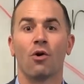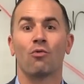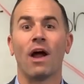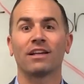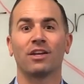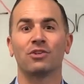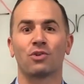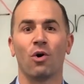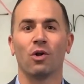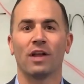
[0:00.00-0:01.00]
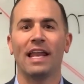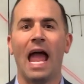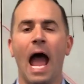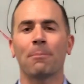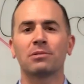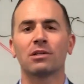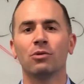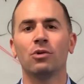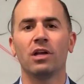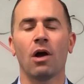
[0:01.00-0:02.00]
Rent control, an
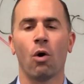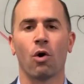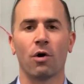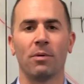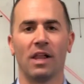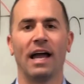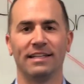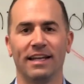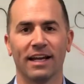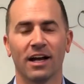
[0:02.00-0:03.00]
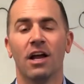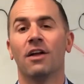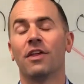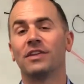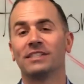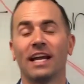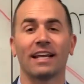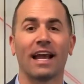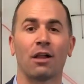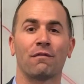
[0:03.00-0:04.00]
absolutely horrible idea that the state
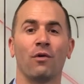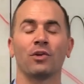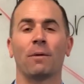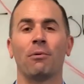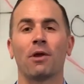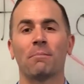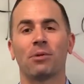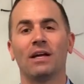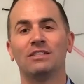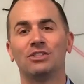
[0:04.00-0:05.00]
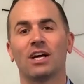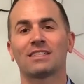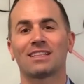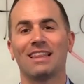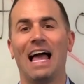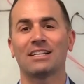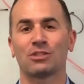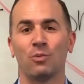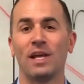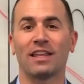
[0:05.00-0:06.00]
of California put in place just
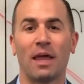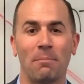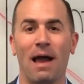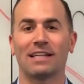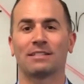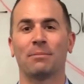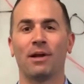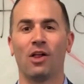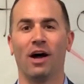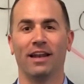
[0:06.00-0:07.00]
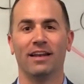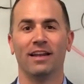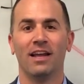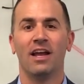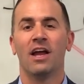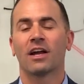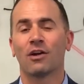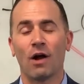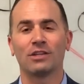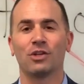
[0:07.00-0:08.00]
last week. They passed a bill on it.
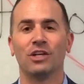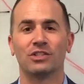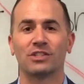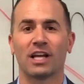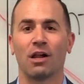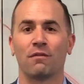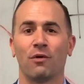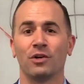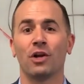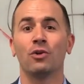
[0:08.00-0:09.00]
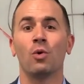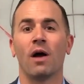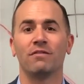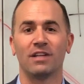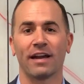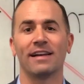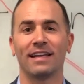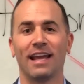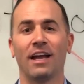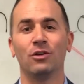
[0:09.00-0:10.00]
Congratulations, California, you have done it
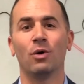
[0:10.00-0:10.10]
again.